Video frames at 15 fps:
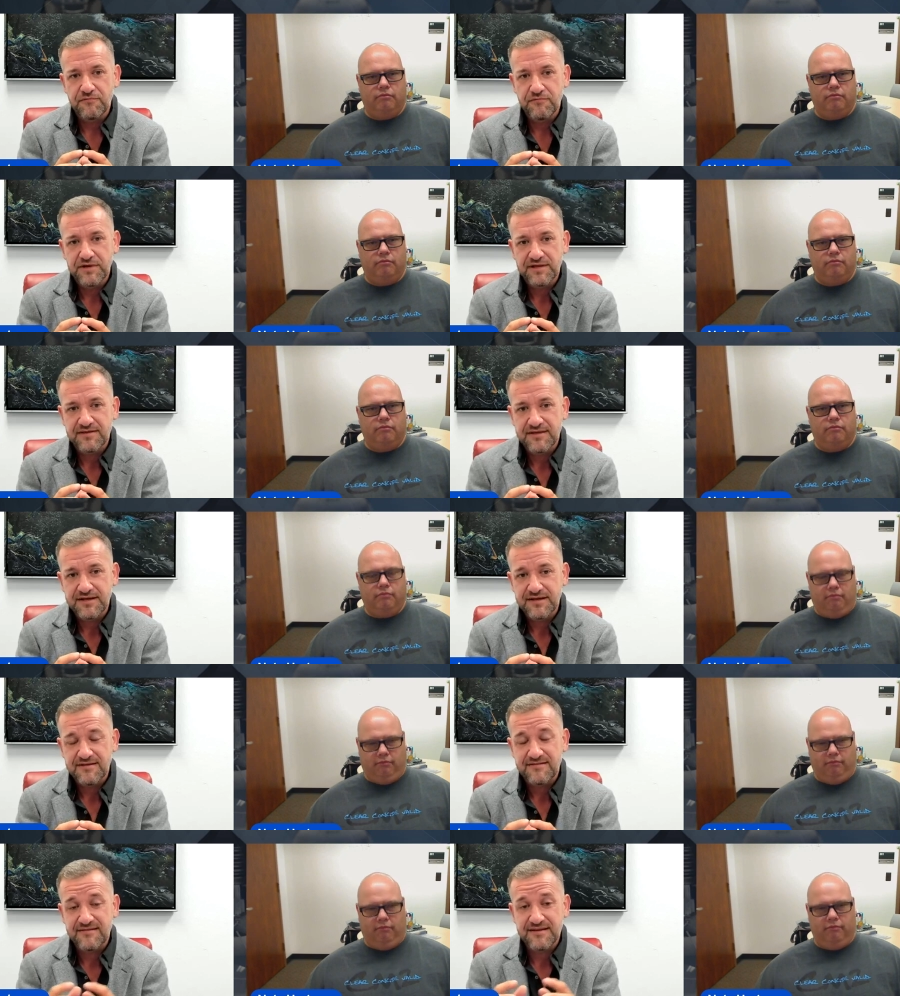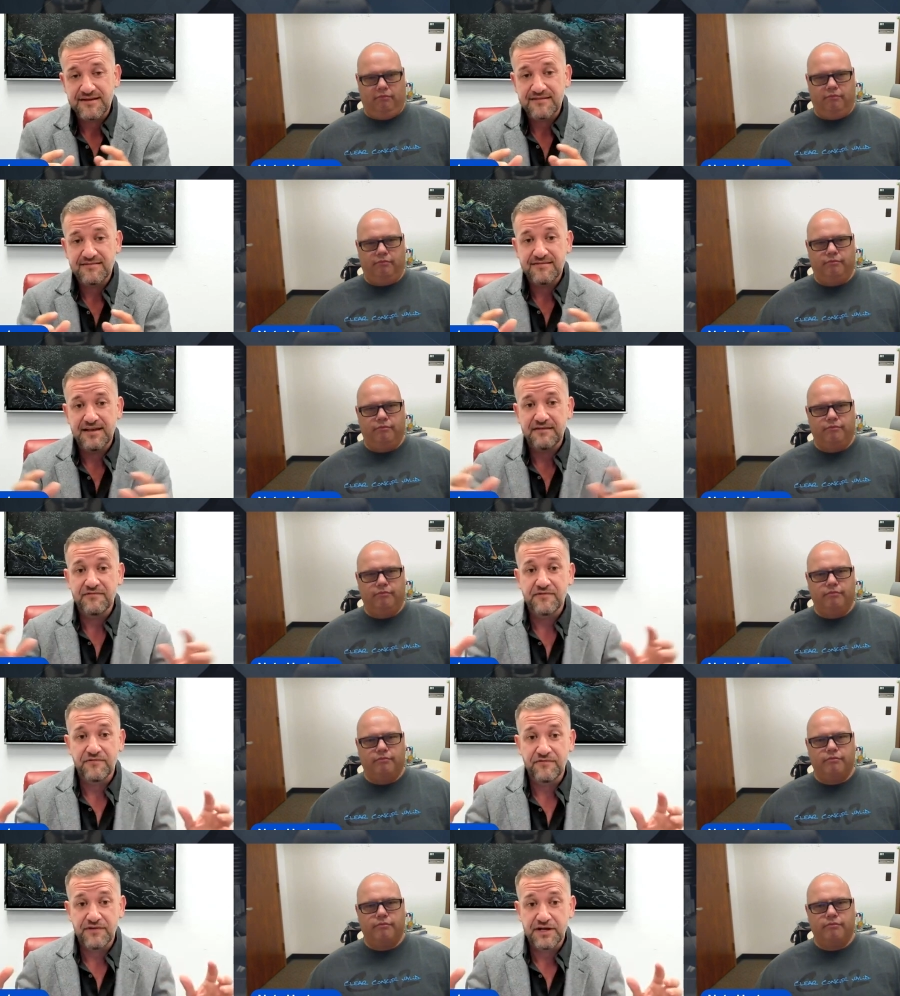Speaker 1: within the six,
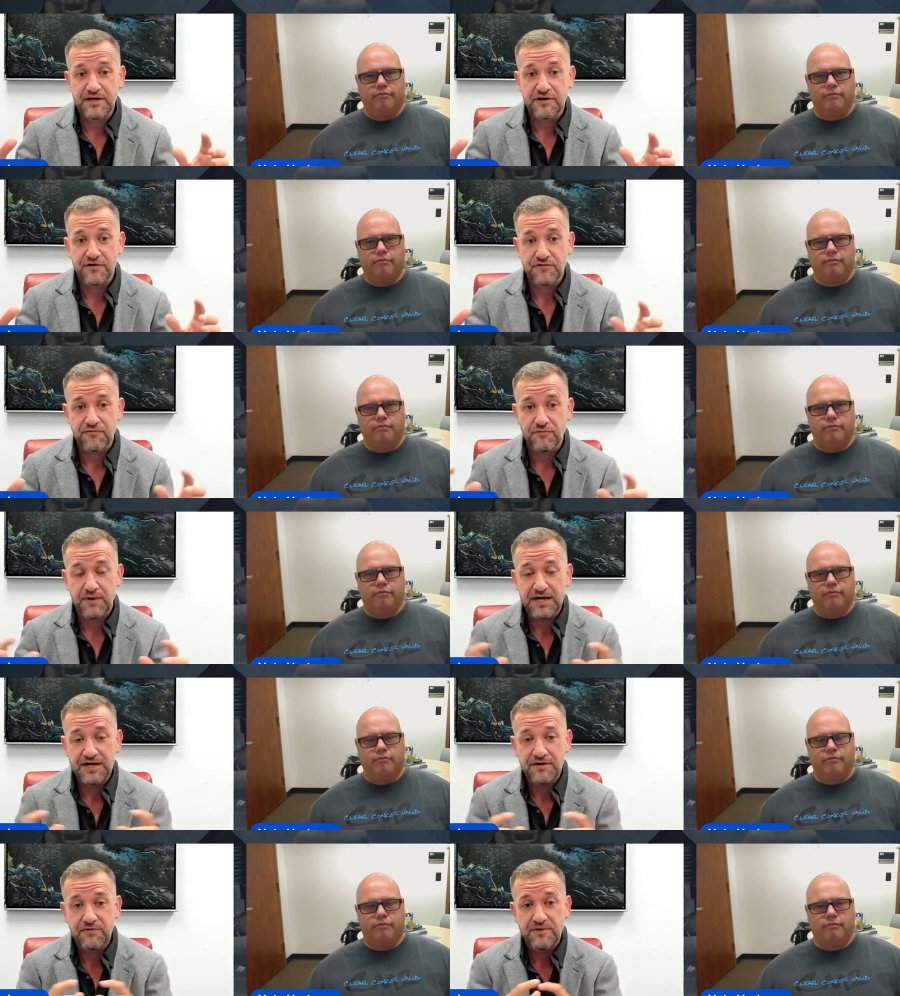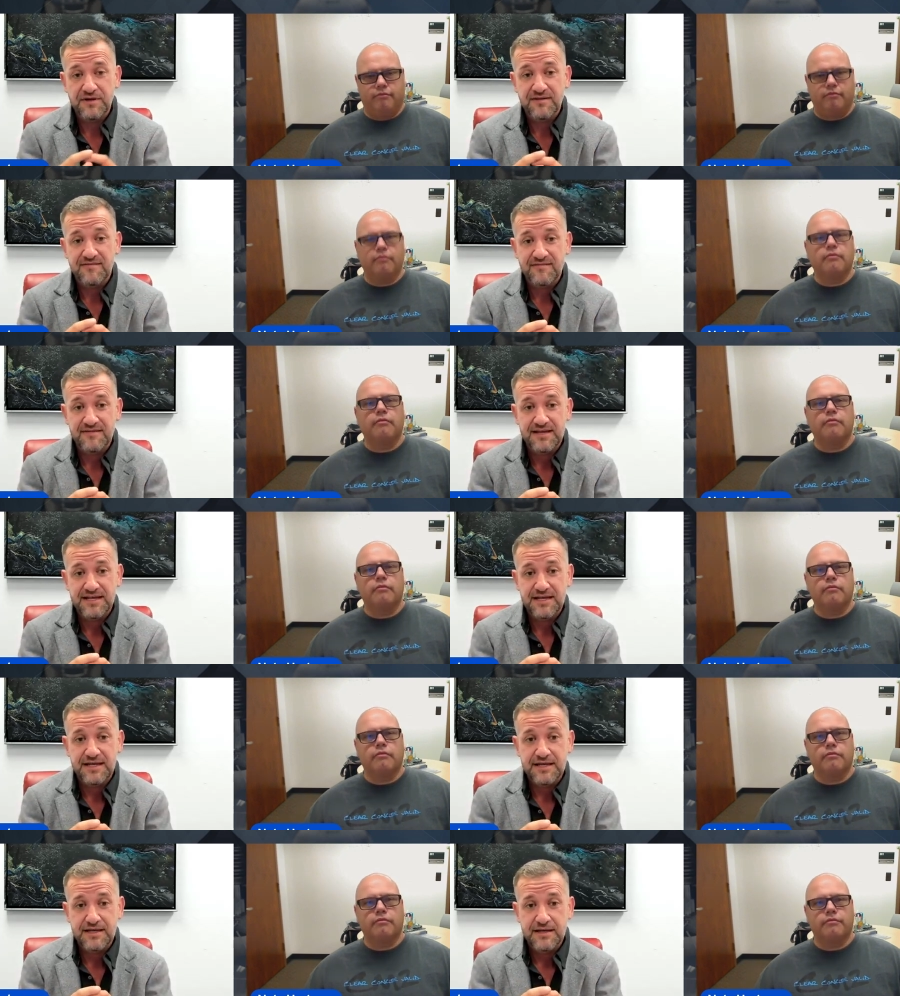seven figures? Why do we
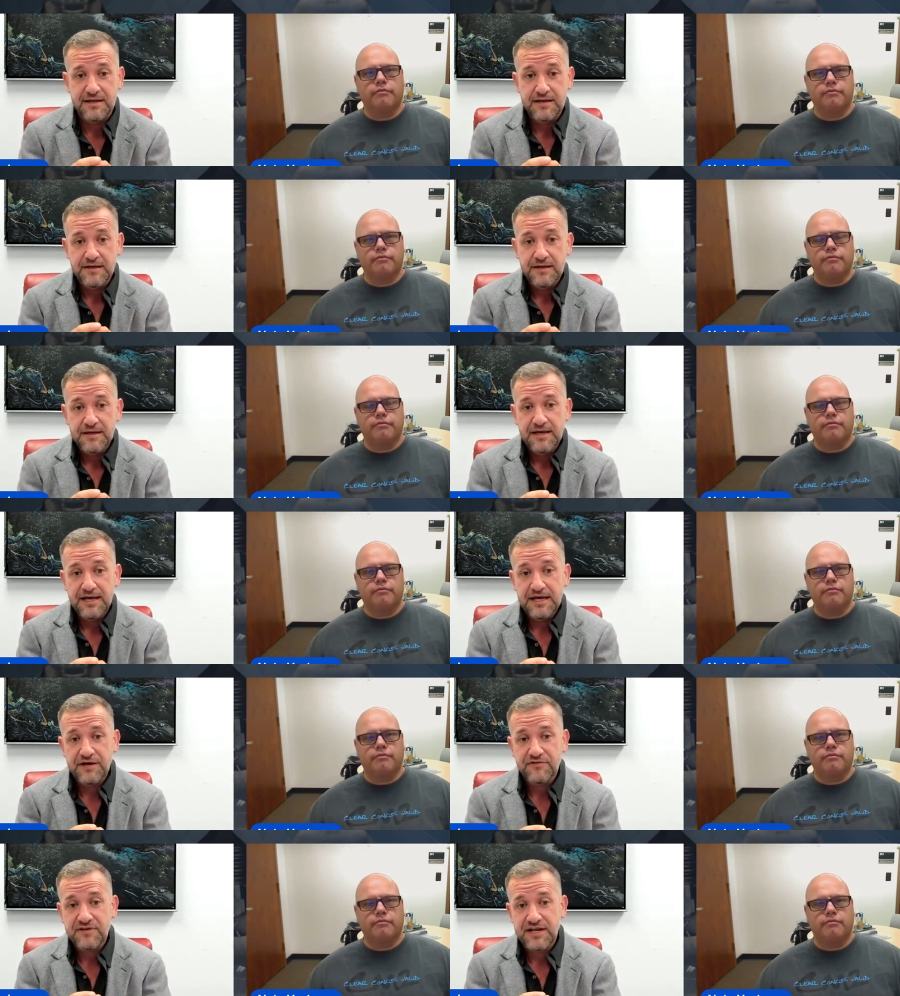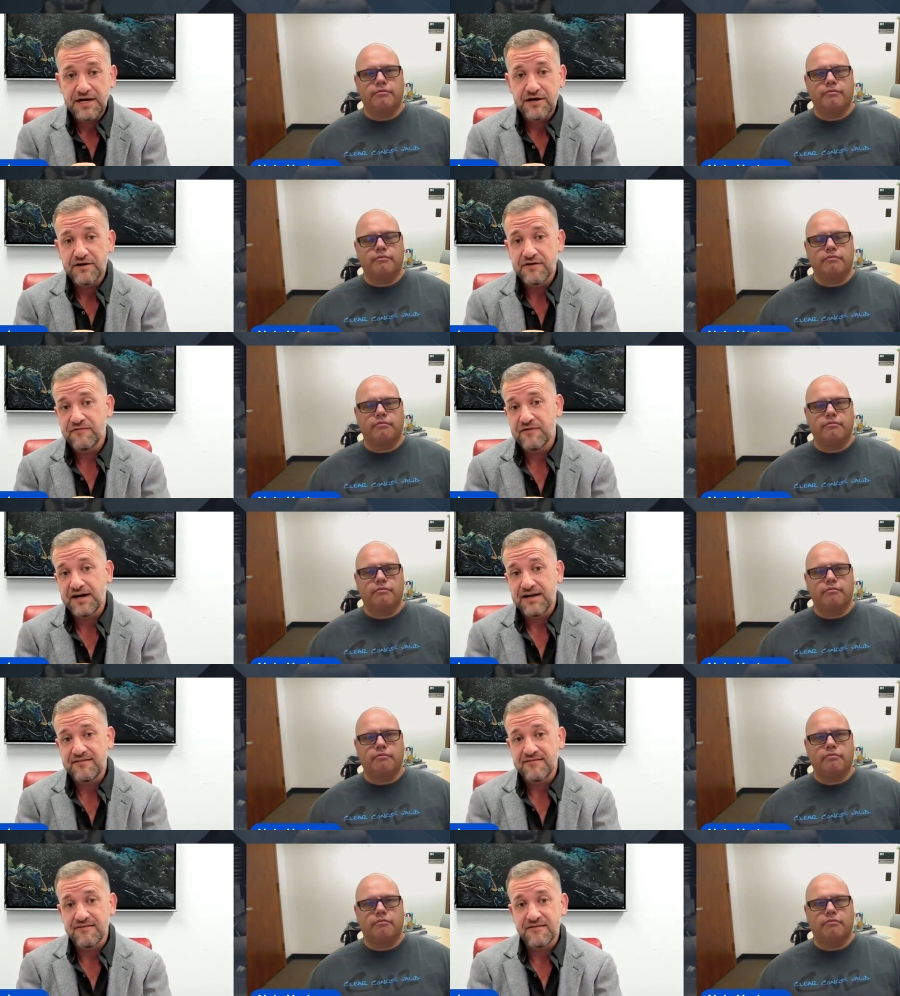see healthcare
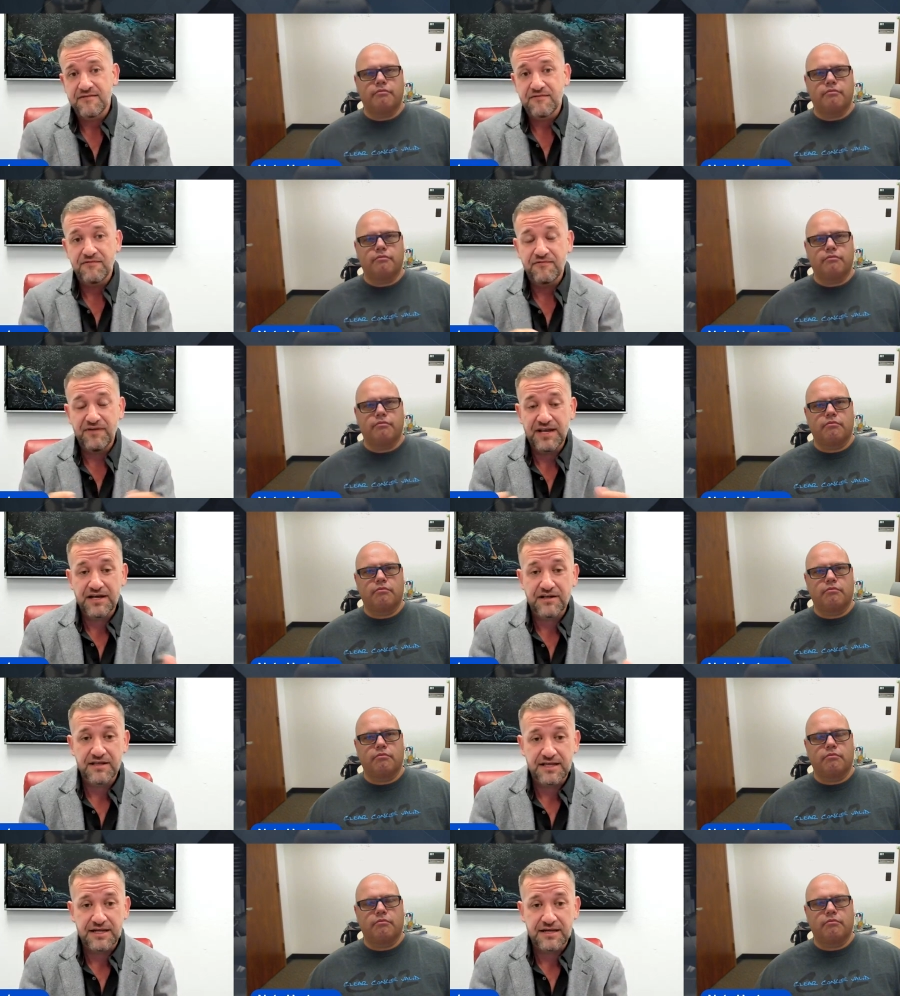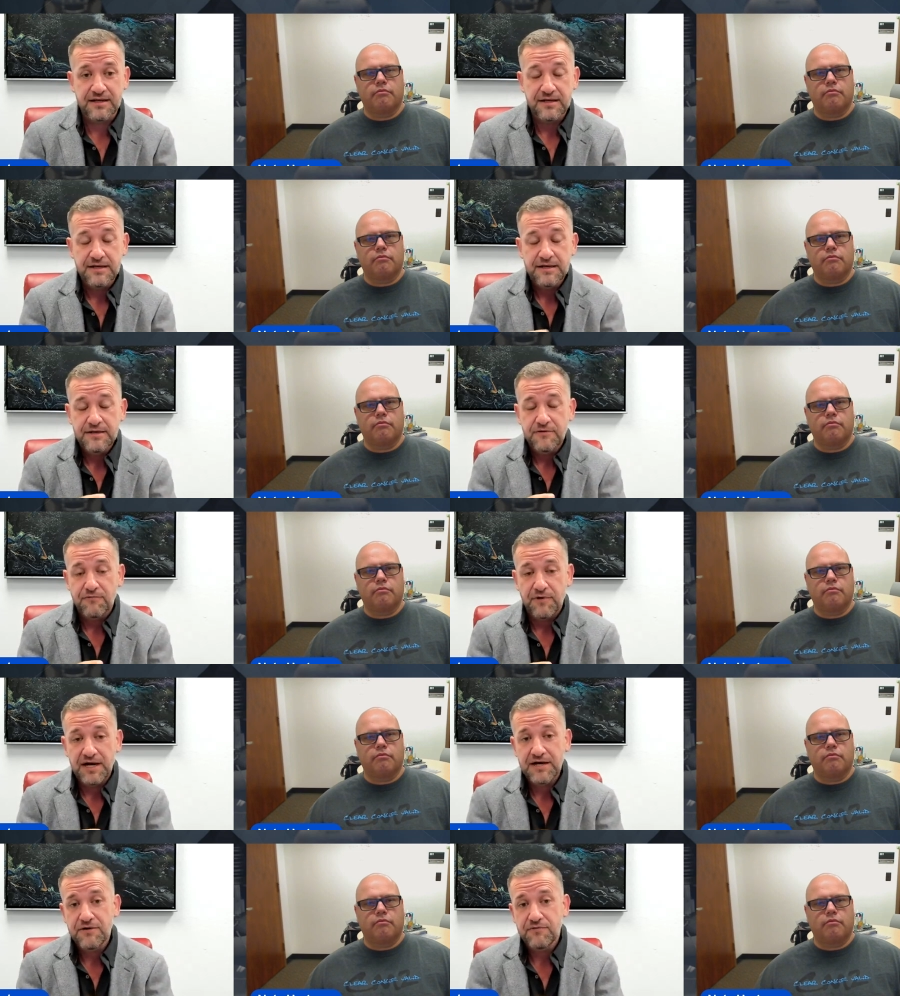devices failing?
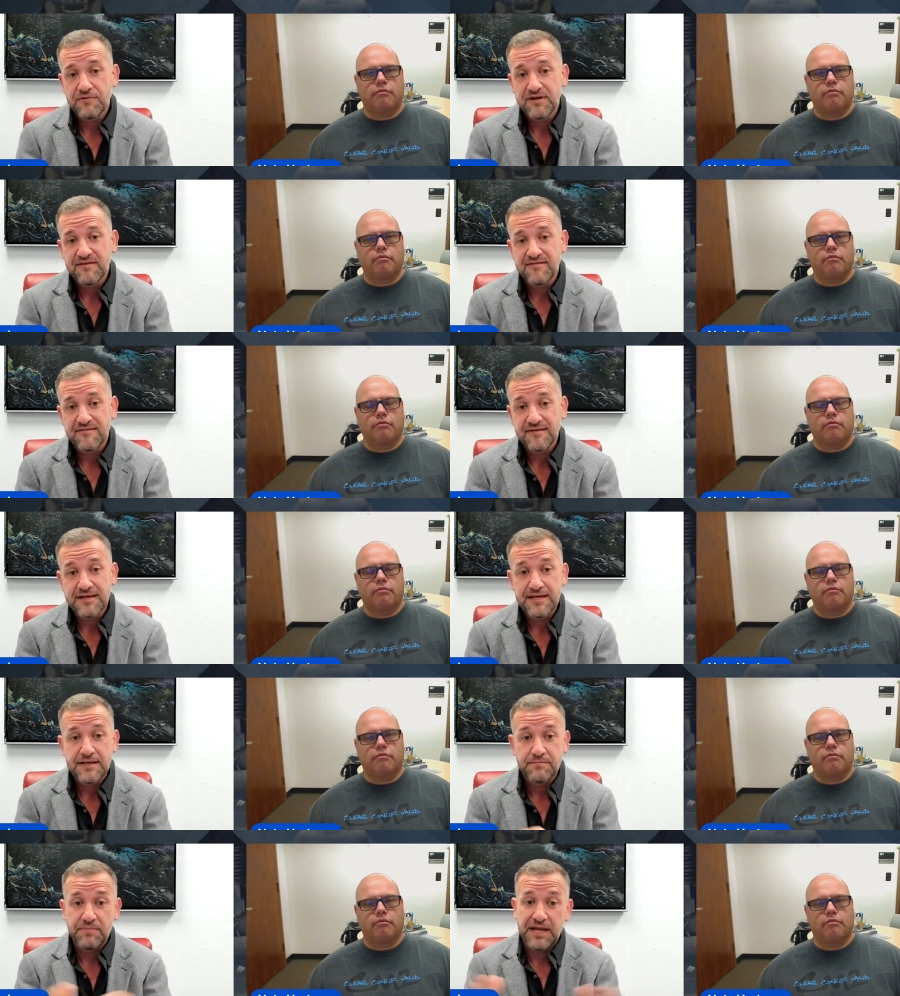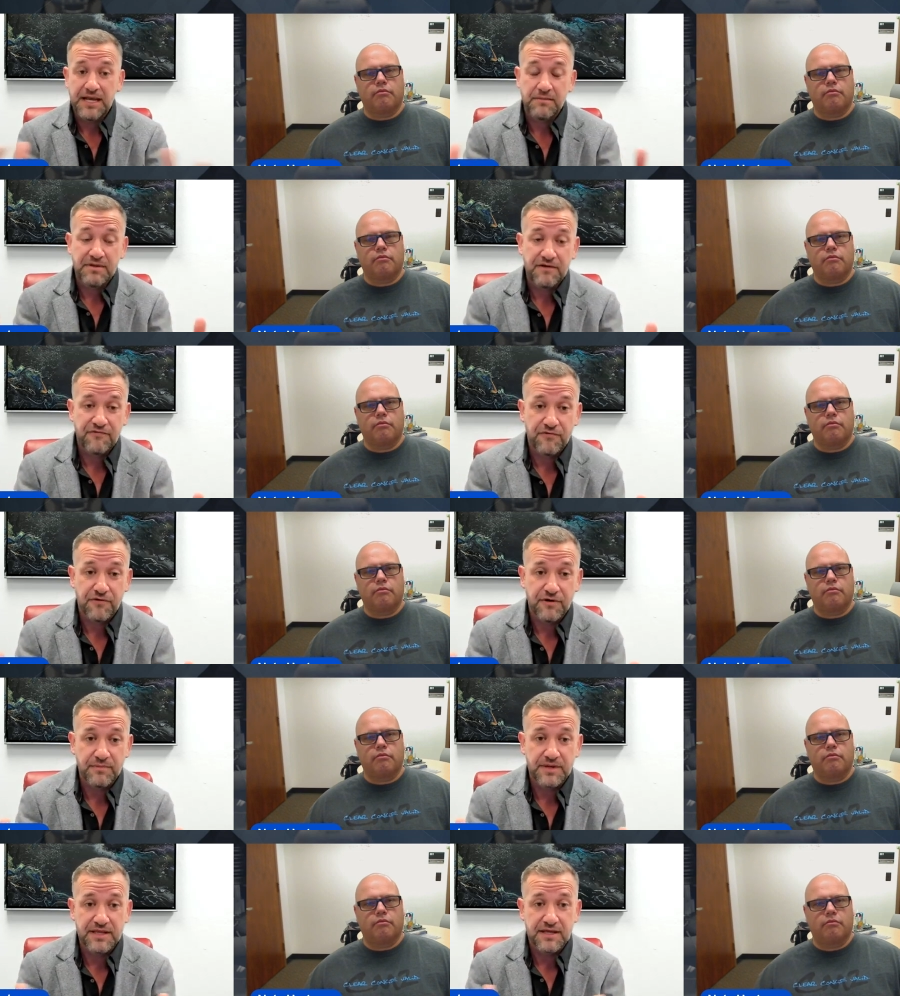Why do we see baby
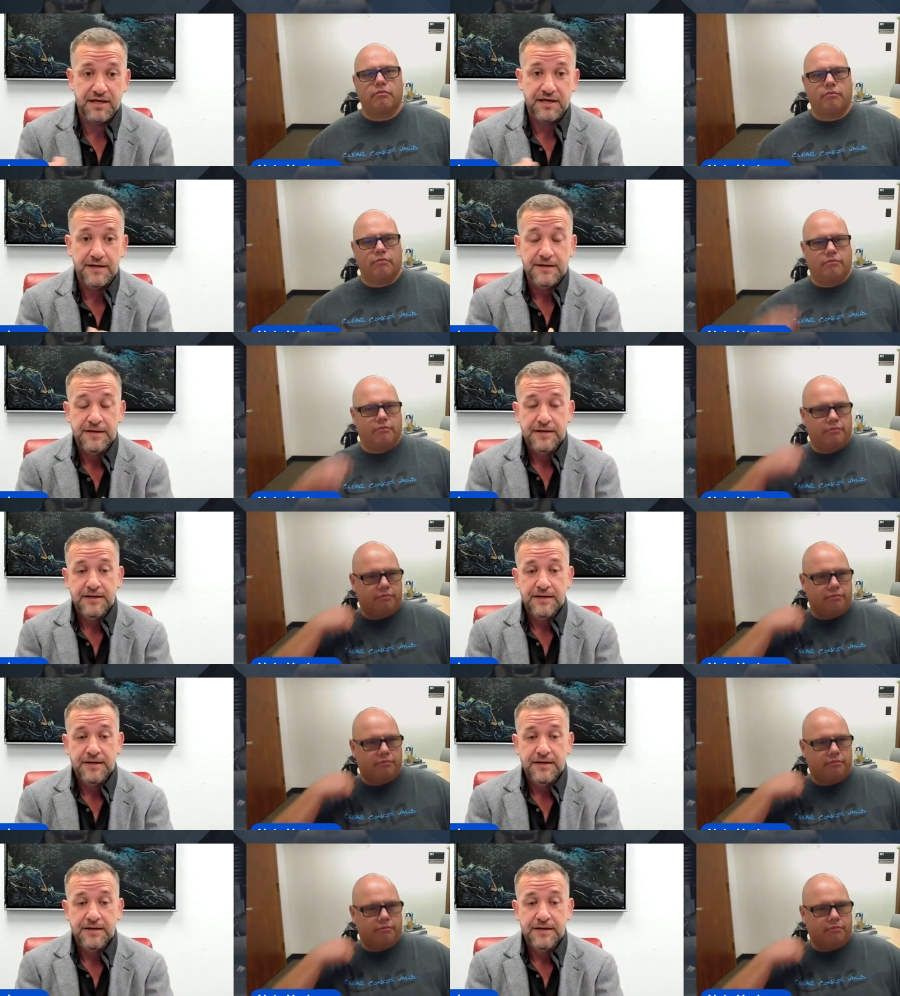formula